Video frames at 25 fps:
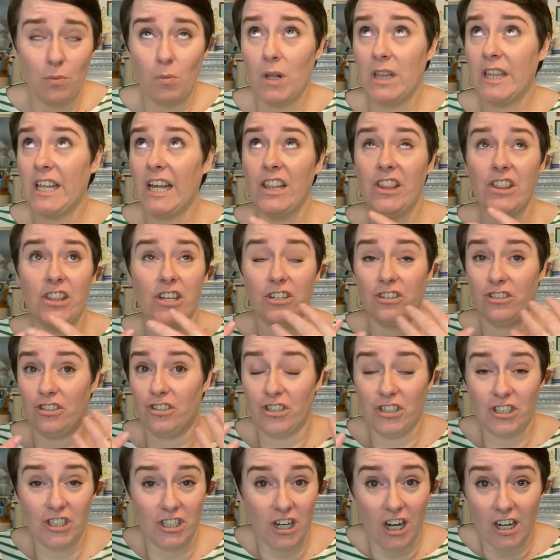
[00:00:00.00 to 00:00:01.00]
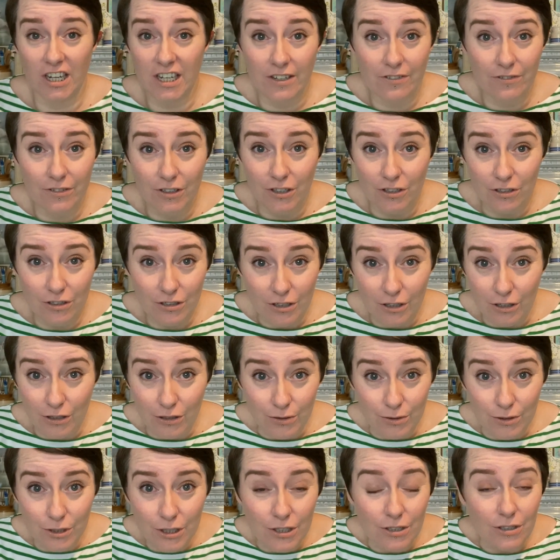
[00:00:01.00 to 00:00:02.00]
Well, then they're just not giving you
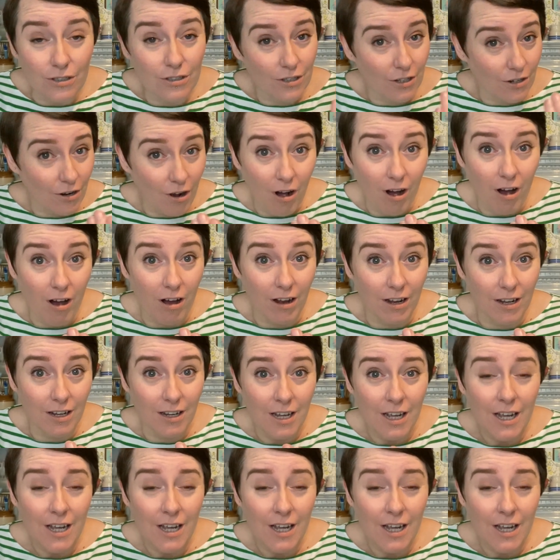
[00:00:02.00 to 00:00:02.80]
solutions at all.